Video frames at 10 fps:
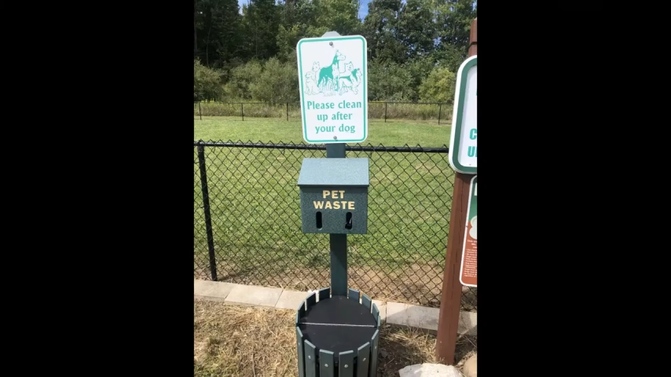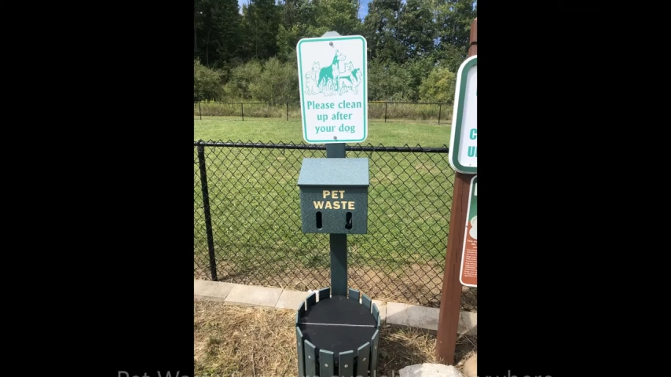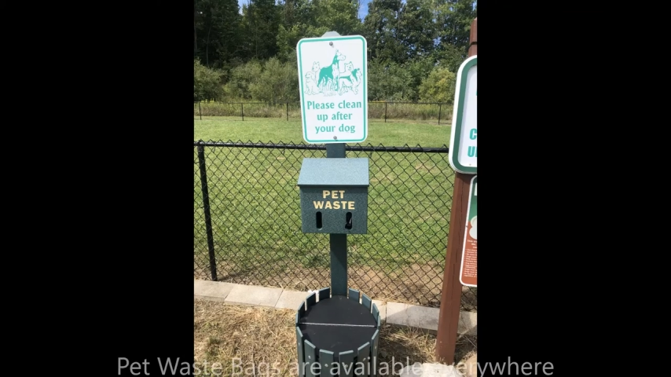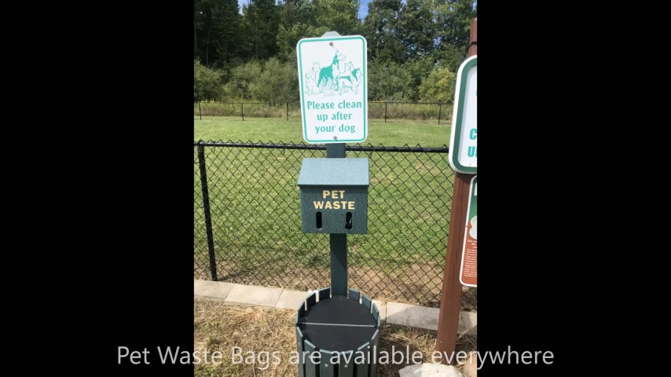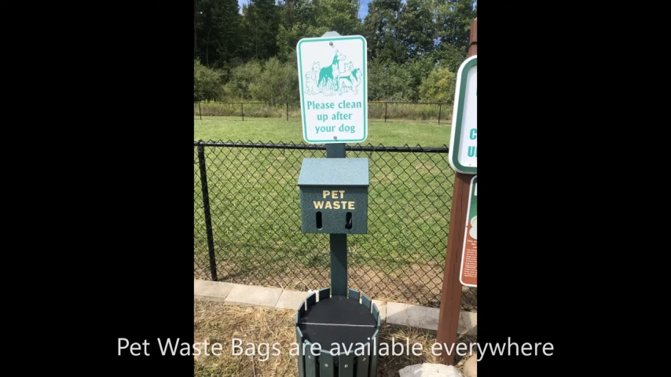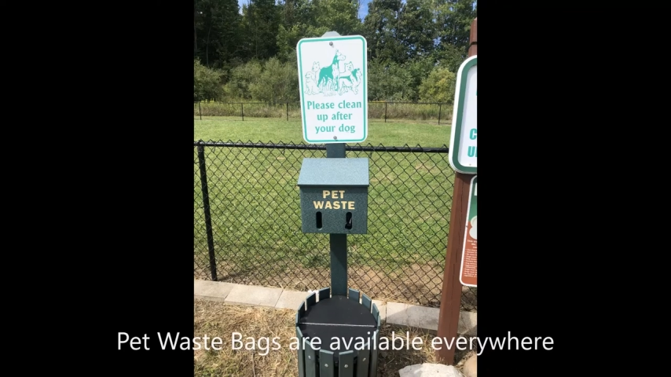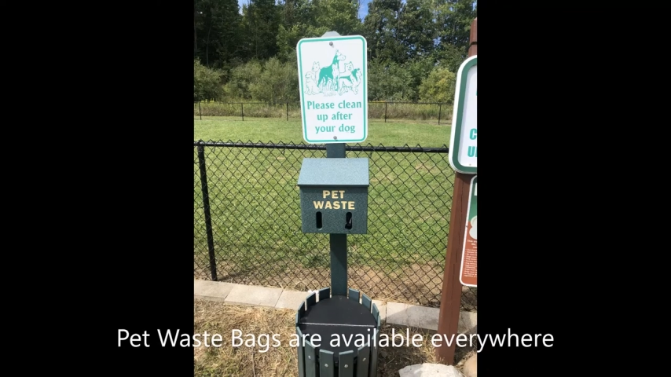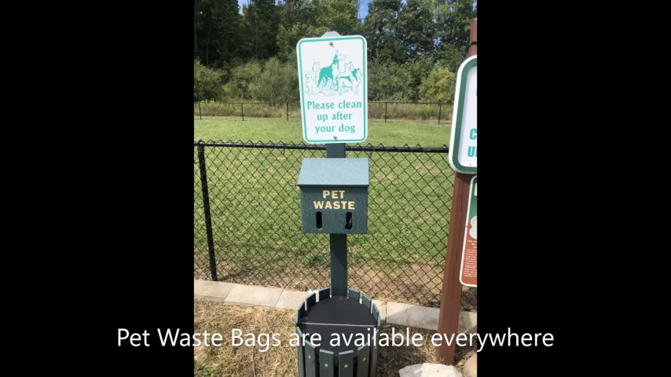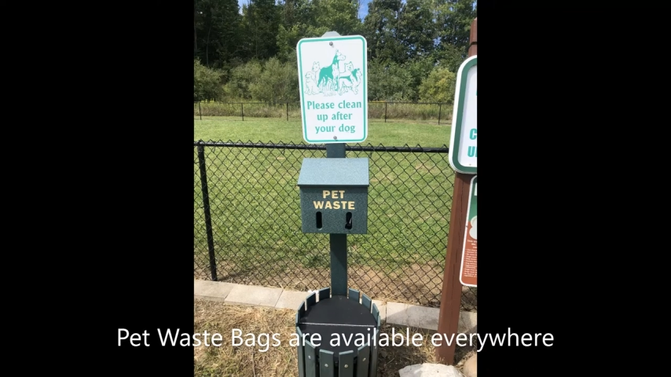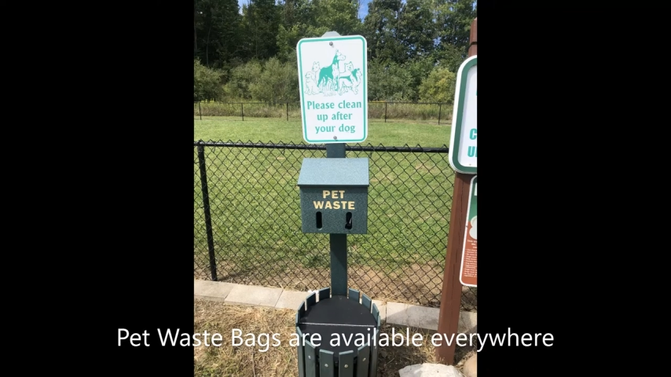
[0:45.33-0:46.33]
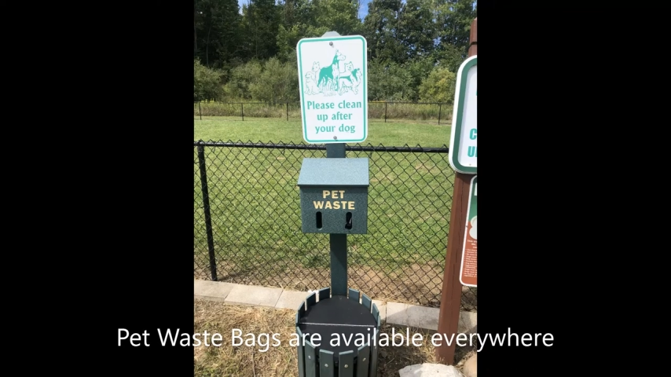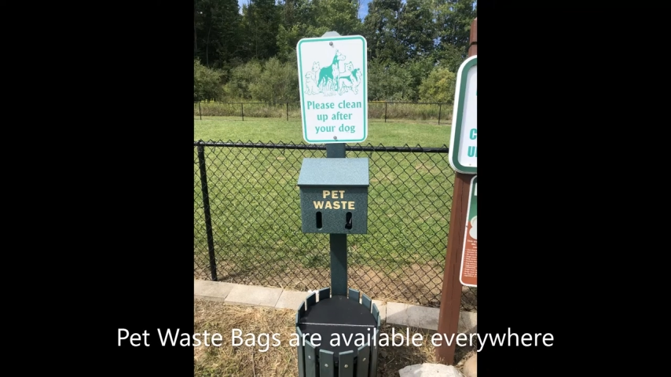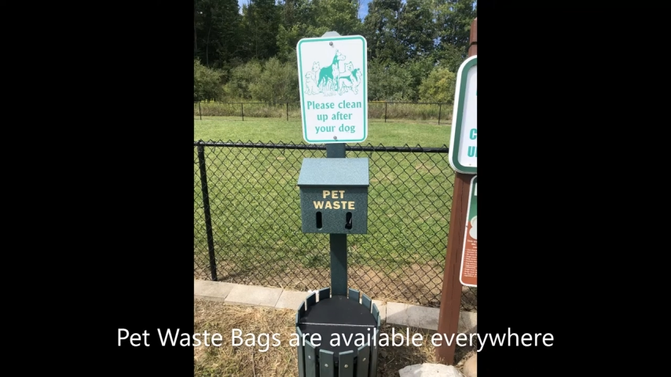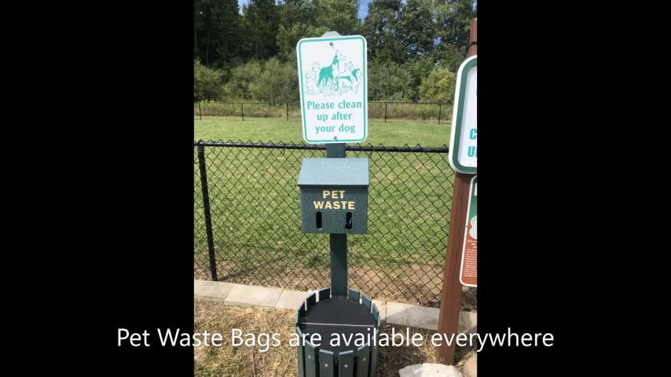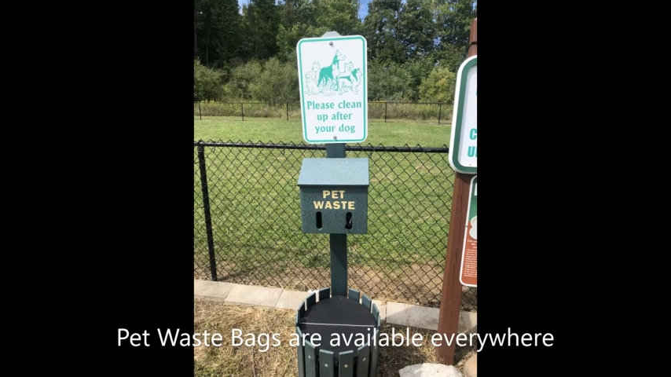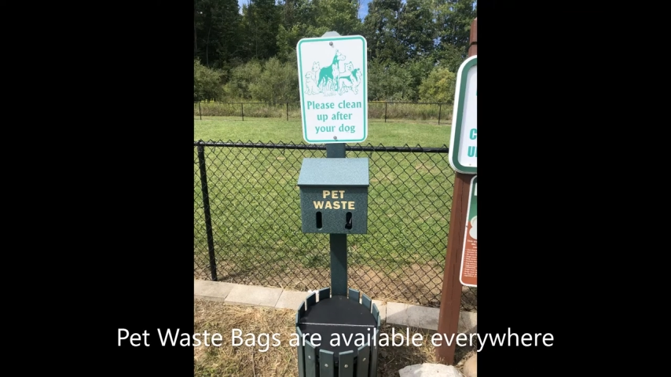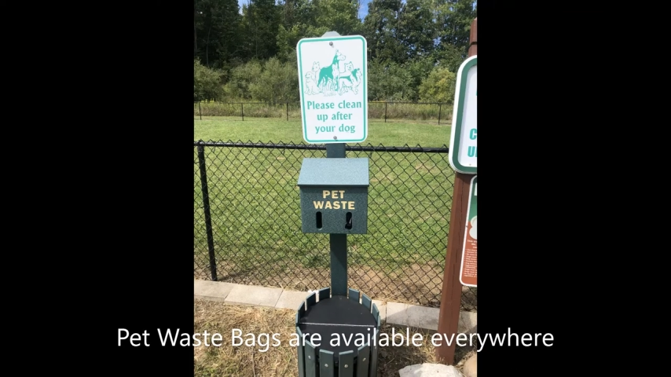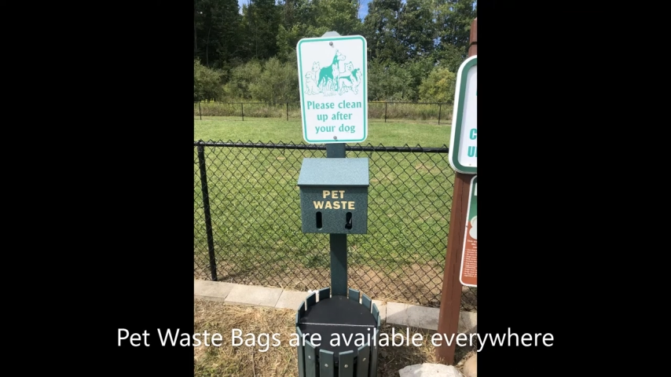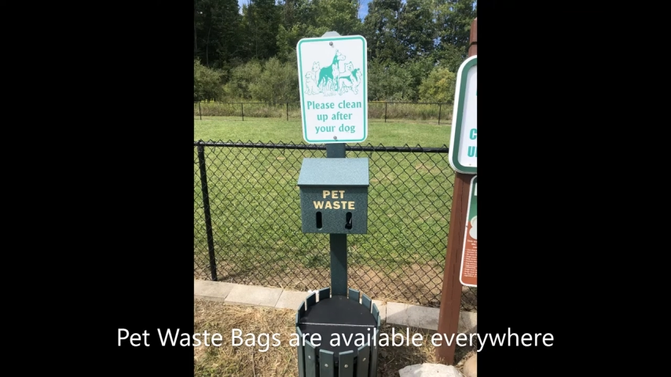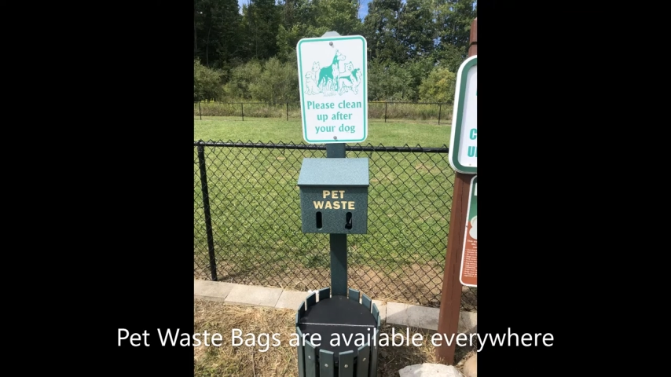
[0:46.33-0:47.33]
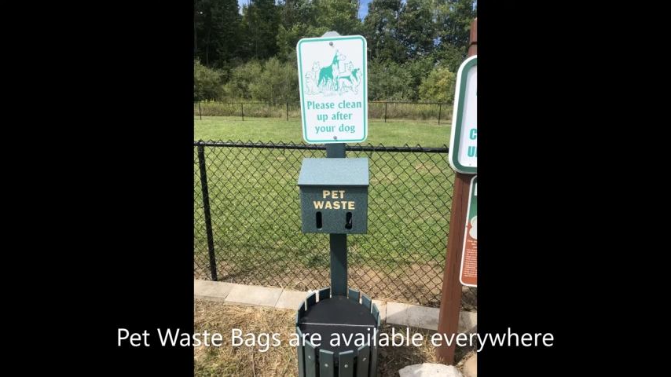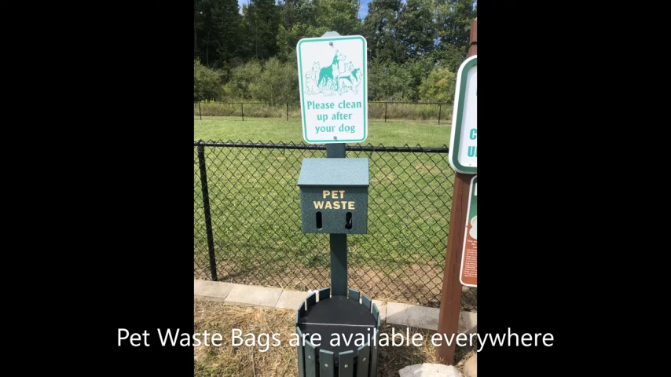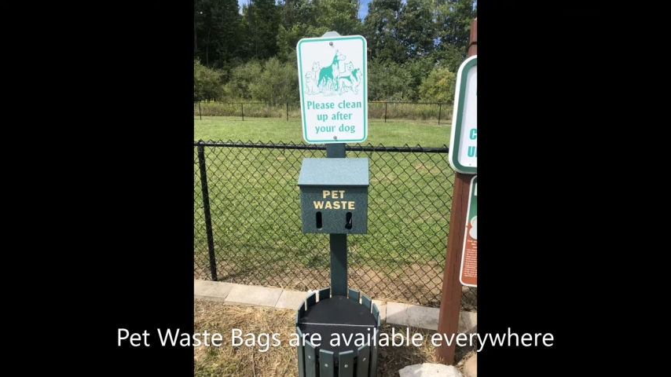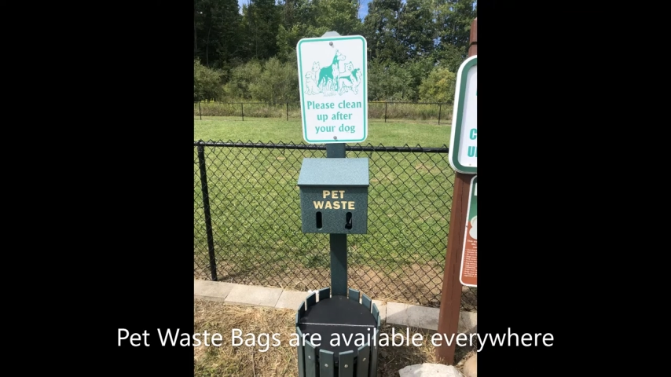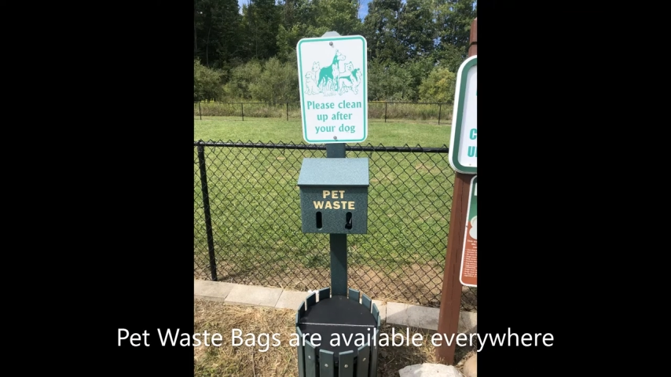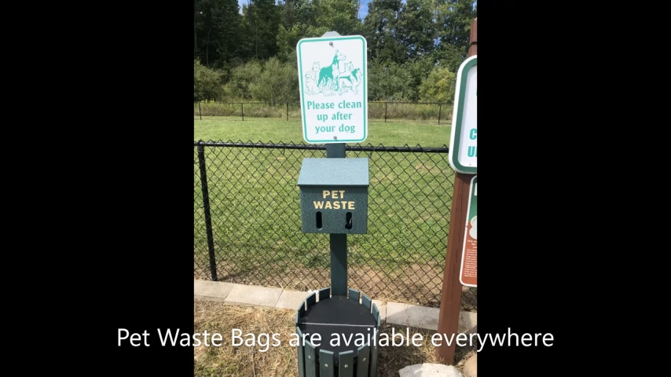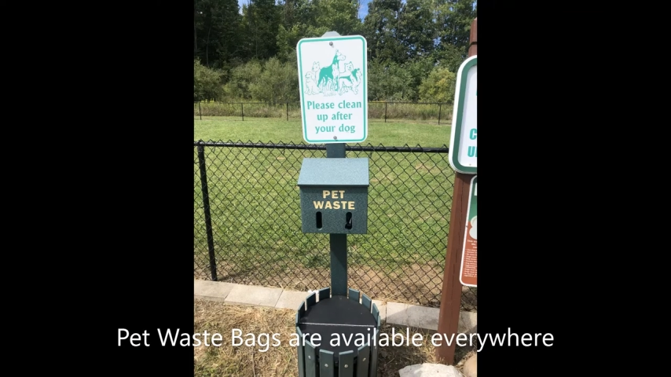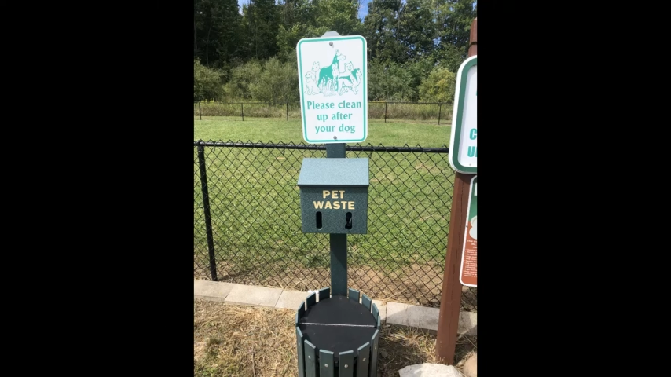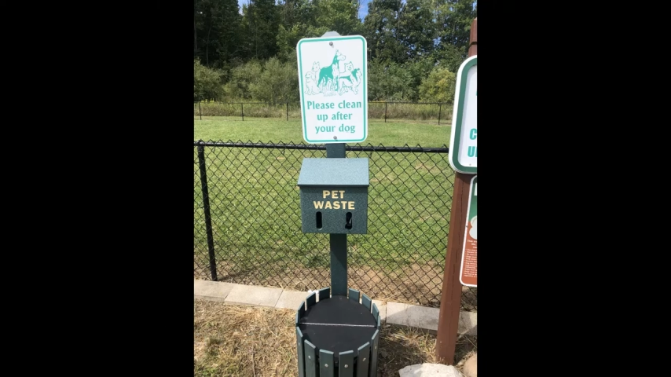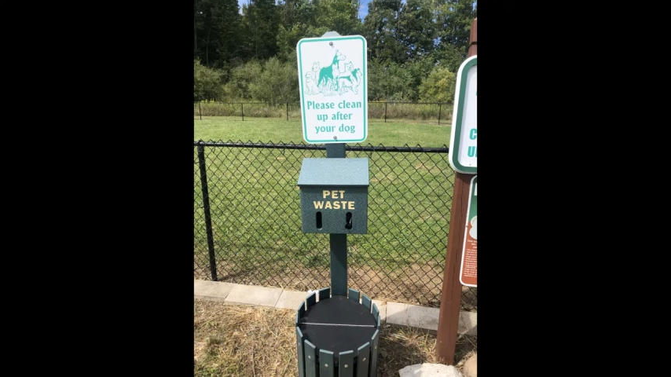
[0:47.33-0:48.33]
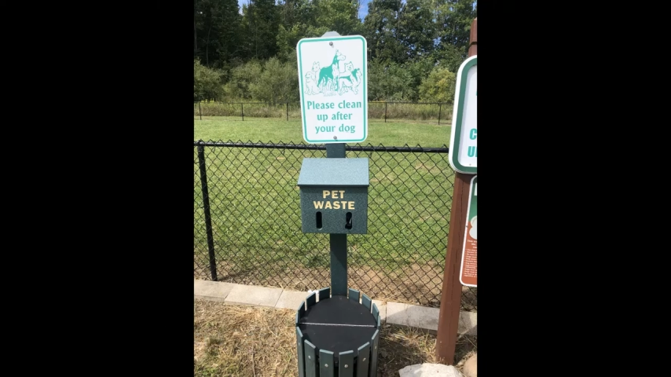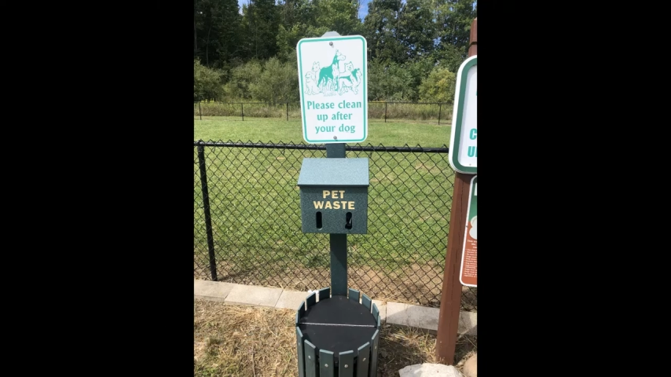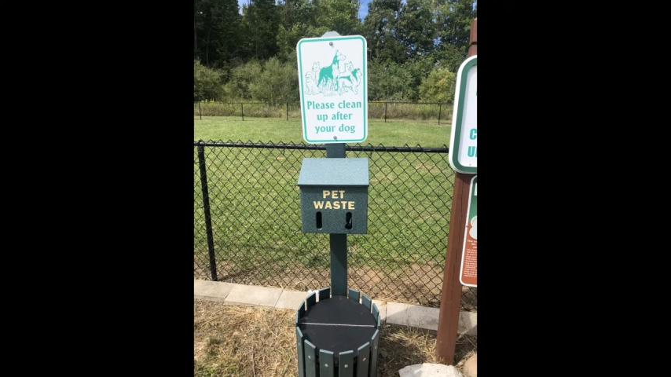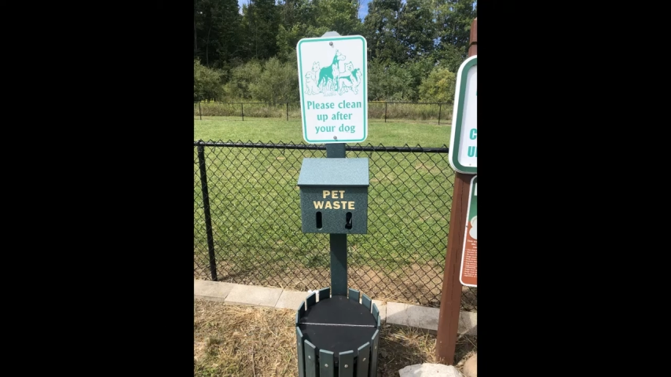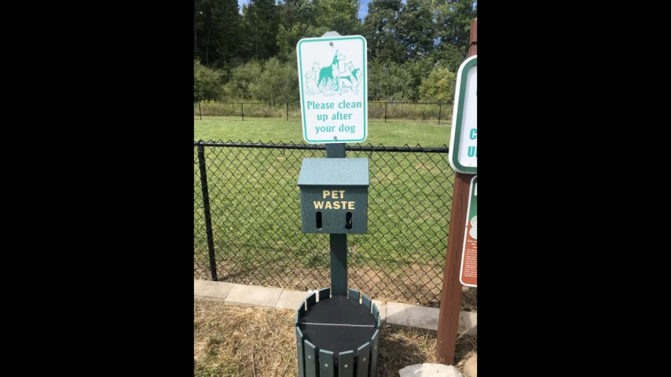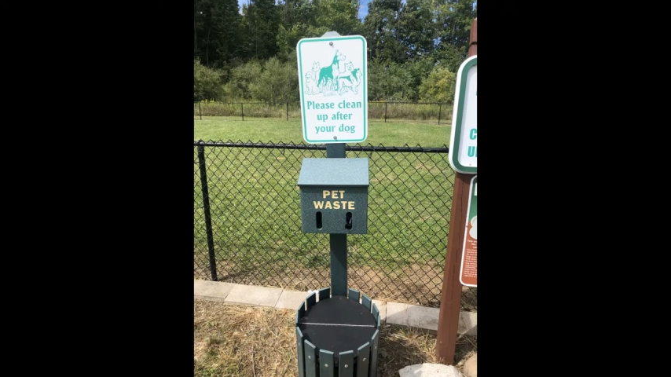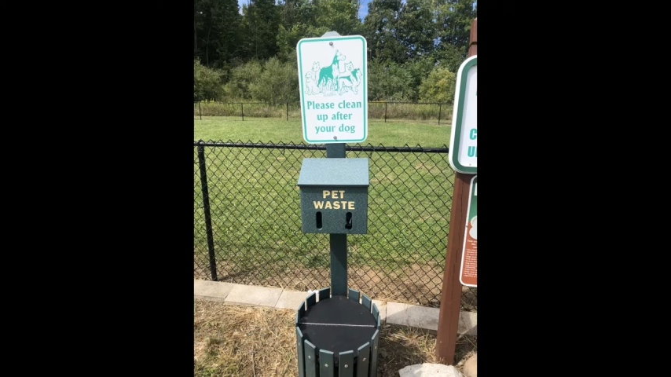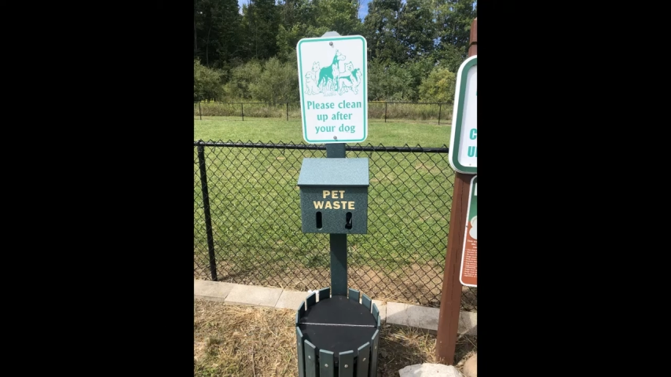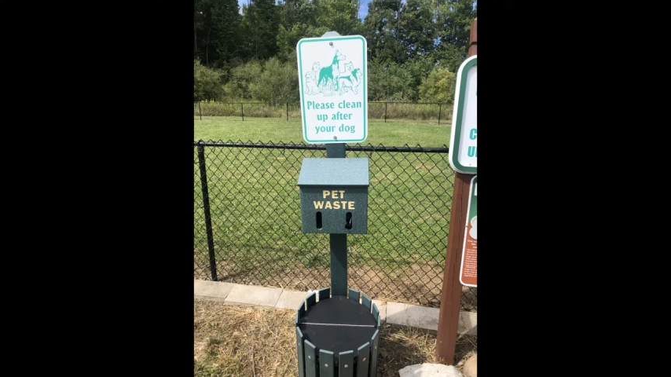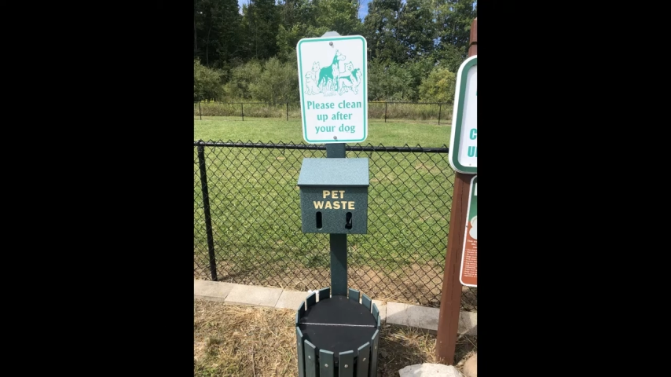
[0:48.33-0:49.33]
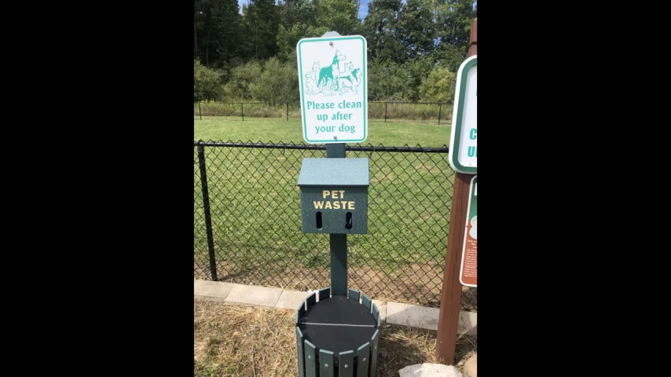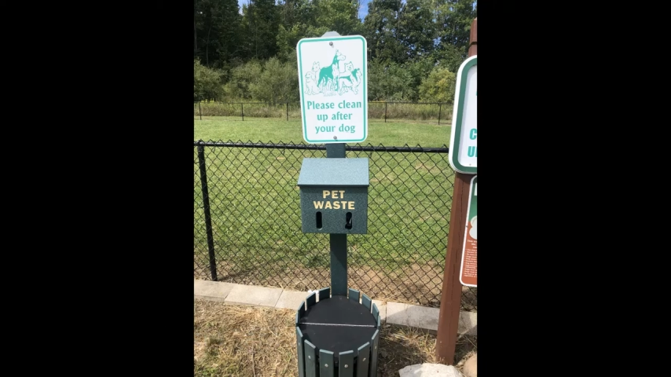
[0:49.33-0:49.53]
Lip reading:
No face is visible, so there are no lips to read.